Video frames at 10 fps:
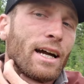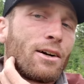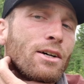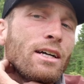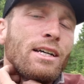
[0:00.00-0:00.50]

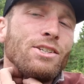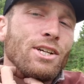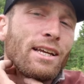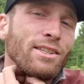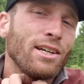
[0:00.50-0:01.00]
out
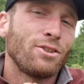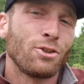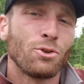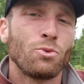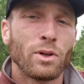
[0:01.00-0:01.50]
Chase on
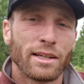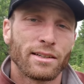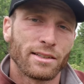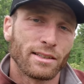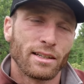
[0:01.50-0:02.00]
Two
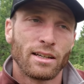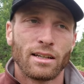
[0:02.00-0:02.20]
Wheels